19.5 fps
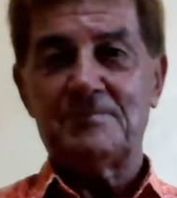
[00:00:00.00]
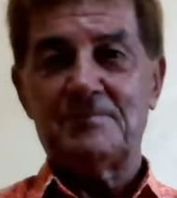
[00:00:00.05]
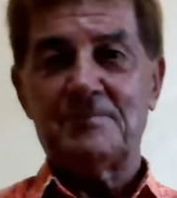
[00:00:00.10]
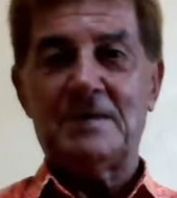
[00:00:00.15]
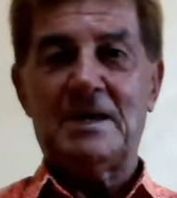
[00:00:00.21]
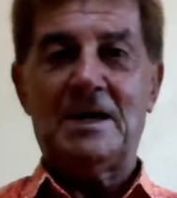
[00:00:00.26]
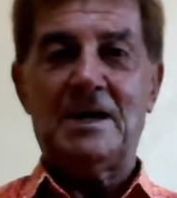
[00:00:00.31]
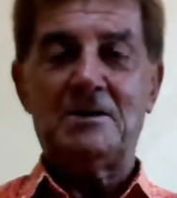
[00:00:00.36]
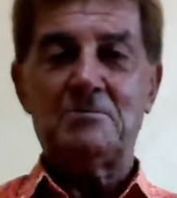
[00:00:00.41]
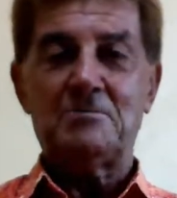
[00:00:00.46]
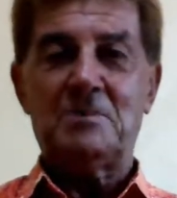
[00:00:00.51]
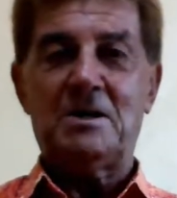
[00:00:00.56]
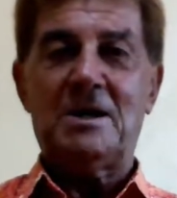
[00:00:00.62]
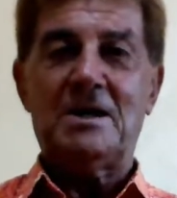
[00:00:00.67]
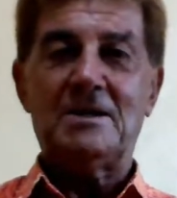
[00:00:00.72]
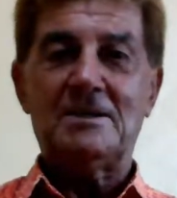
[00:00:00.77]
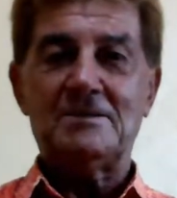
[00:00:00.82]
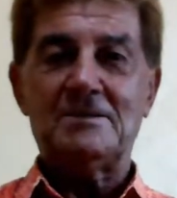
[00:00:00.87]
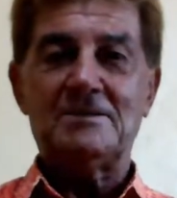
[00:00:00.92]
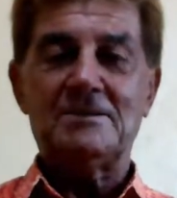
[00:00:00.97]

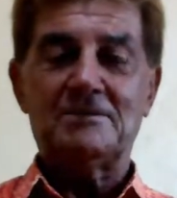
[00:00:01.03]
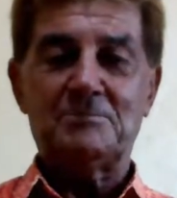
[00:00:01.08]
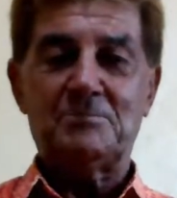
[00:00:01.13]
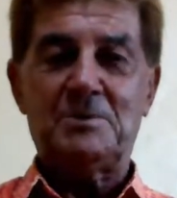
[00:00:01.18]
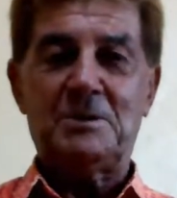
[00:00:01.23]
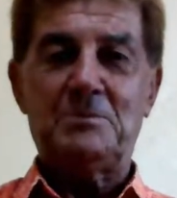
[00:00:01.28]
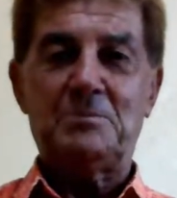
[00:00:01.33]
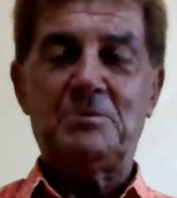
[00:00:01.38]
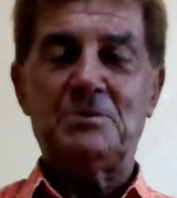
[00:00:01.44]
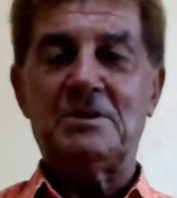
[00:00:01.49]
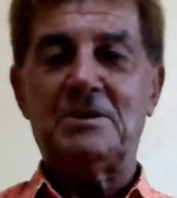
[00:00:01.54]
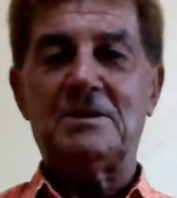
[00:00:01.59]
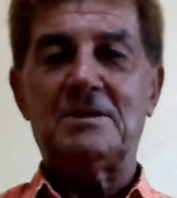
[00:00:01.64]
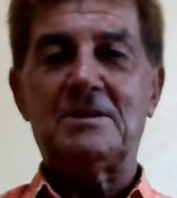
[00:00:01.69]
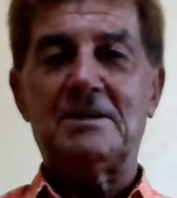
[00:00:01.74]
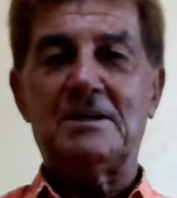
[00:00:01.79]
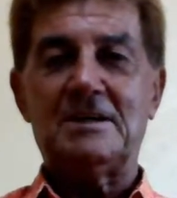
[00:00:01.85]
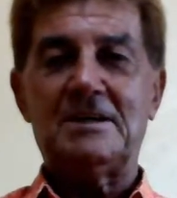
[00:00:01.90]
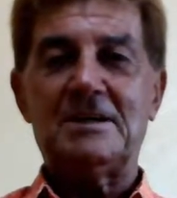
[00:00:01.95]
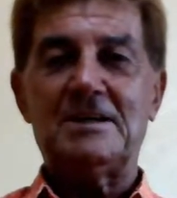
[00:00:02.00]
handmaidens and people that
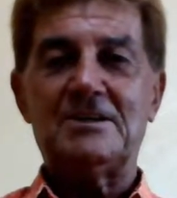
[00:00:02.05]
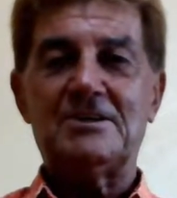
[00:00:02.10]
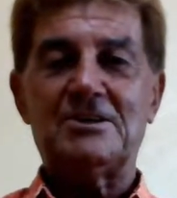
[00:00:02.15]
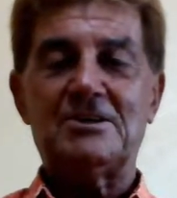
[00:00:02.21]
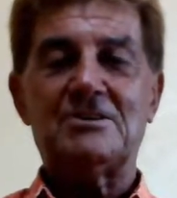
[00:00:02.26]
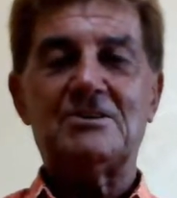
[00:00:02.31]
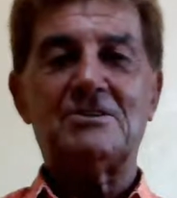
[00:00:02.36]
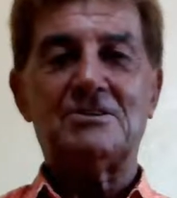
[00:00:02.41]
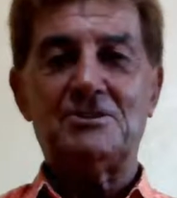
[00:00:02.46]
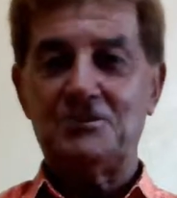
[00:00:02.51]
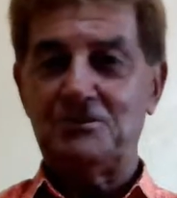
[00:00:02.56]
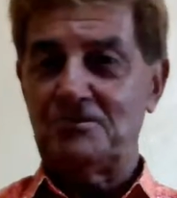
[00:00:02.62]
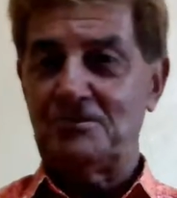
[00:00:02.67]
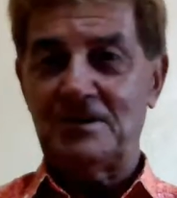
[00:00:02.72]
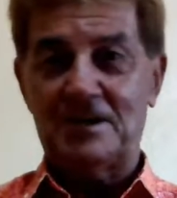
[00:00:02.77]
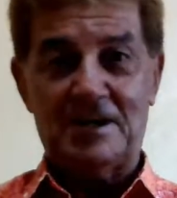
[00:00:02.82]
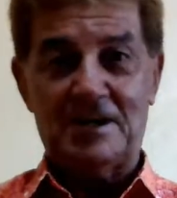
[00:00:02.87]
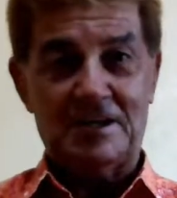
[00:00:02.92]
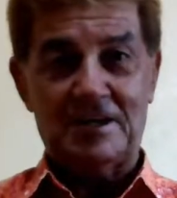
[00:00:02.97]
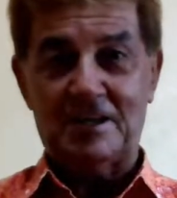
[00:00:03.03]
just do
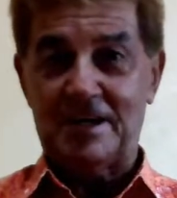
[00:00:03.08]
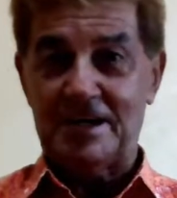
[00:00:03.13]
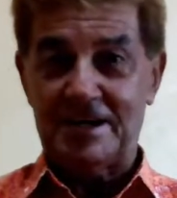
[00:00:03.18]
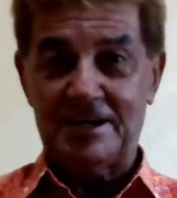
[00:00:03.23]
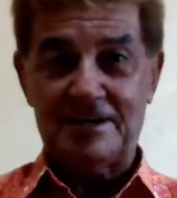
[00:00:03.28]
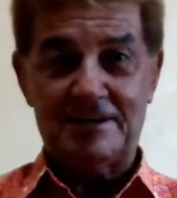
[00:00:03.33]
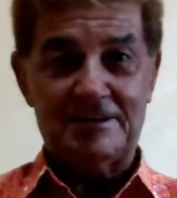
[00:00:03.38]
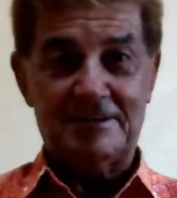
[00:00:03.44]
not like